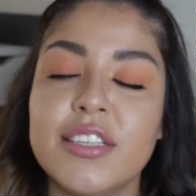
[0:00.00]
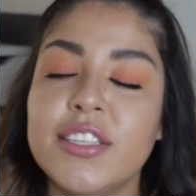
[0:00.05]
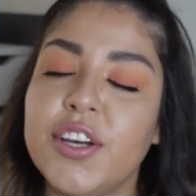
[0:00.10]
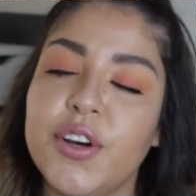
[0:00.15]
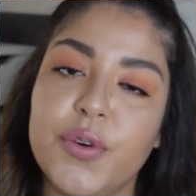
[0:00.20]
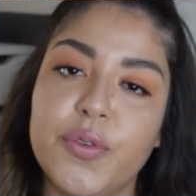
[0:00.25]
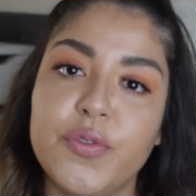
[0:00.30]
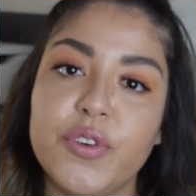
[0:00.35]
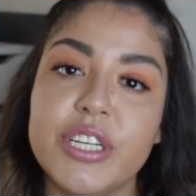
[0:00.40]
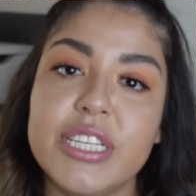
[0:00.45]

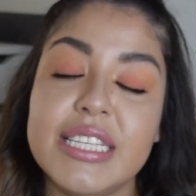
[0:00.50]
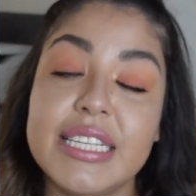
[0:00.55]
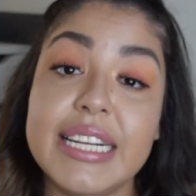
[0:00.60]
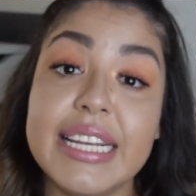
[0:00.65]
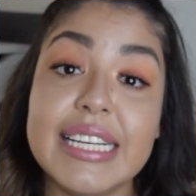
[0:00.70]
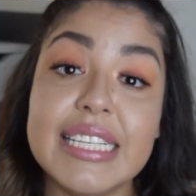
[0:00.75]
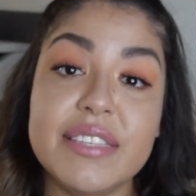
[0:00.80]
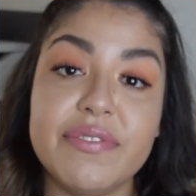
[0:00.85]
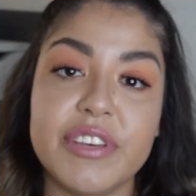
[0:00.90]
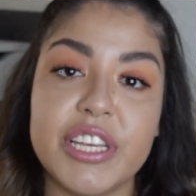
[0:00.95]
So for
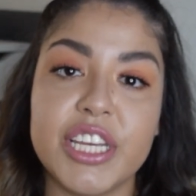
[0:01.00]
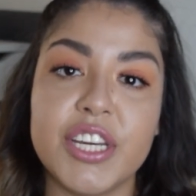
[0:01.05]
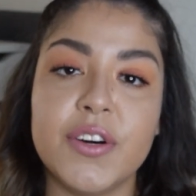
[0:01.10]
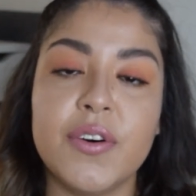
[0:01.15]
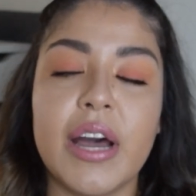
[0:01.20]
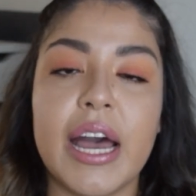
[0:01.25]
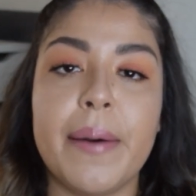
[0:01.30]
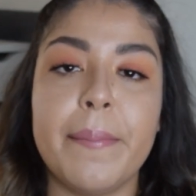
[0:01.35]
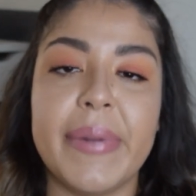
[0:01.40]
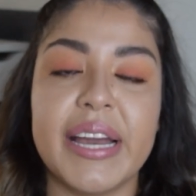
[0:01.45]
today's
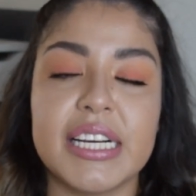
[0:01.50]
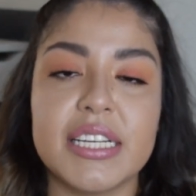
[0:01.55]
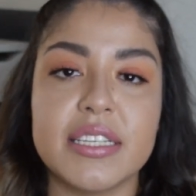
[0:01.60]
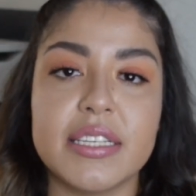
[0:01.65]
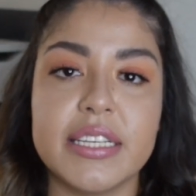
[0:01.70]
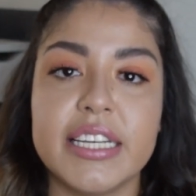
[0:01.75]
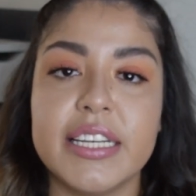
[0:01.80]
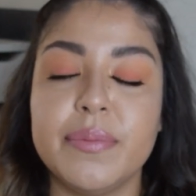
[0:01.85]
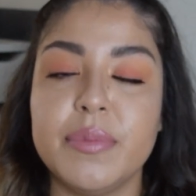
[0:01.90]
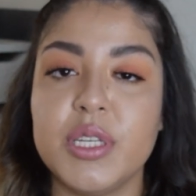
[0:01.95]
video, I'm
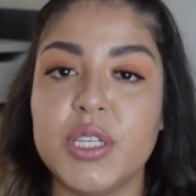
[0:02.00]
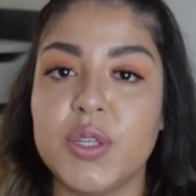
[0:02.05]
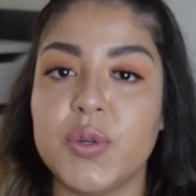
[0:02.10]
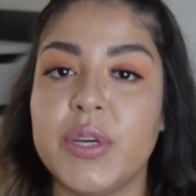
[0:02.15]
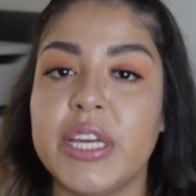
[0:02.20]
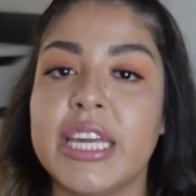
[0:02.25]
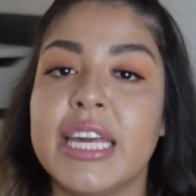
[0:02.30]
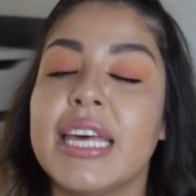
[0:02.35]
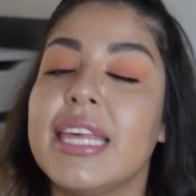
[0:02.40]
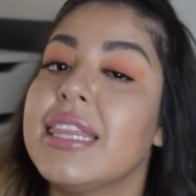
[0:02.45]
actually going to be
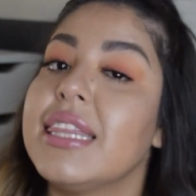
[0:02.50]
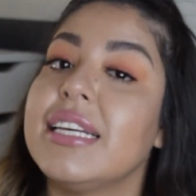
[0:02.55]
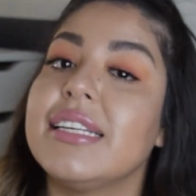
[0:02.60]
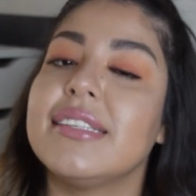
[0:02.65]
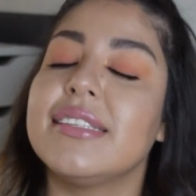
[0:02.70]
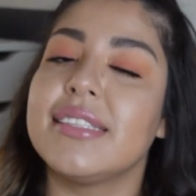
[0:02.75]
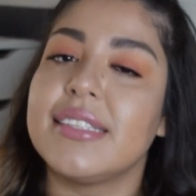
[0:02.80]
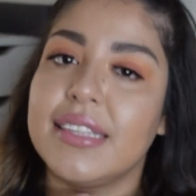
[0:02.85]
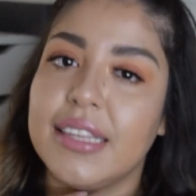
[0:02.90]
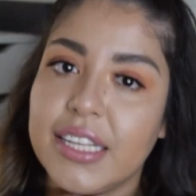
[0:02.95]
doing
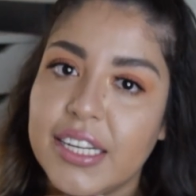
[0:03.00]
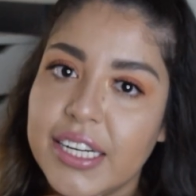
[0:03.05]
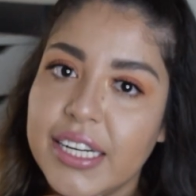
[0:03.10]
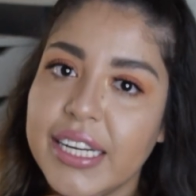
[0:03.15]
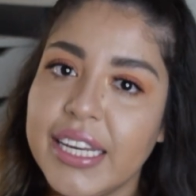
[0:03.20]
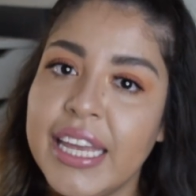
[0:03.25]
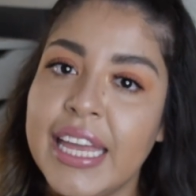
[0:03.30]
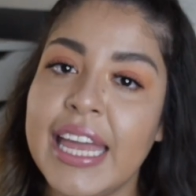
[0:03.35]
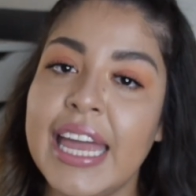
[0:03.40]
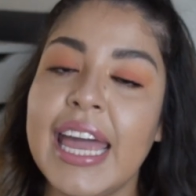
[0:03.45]
this look.